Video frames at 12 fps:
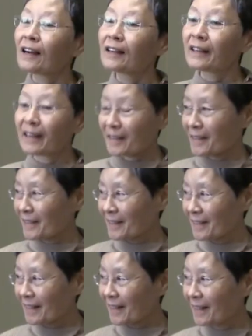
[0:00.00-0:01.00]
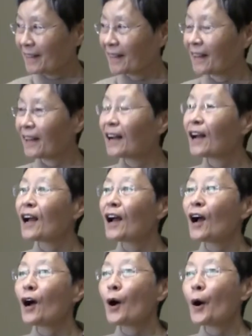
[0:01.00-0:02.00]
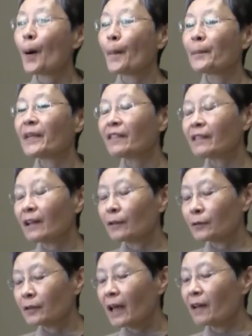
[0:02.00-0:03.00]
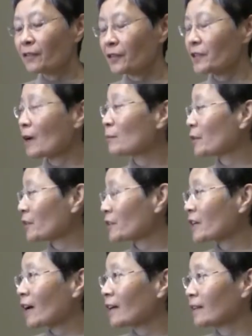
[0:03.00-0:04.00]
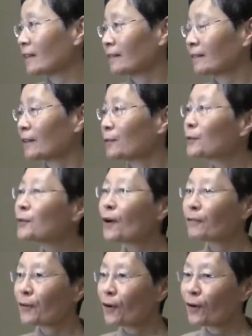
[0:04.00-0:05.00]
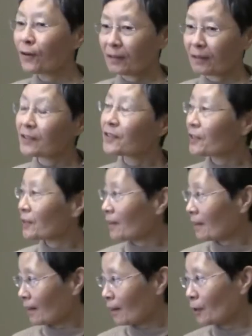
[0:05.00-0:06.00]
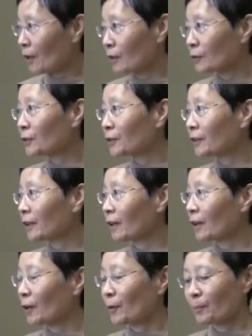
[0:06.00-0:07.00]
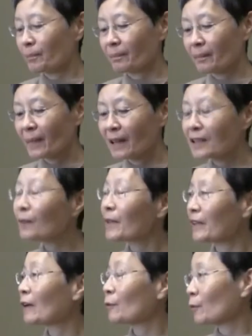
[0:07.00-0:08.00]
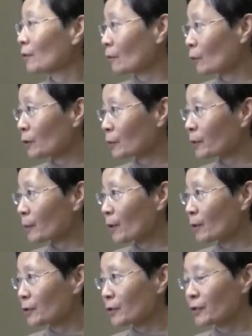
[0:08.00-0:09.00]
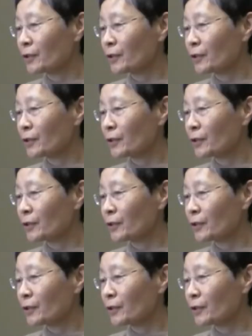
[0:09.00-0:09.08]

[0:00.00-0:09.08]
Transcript: Yes. Mm-hmm. uh-huh. um, if, today, for example, in China, the rule of law is still a, a good um, something they want to promote.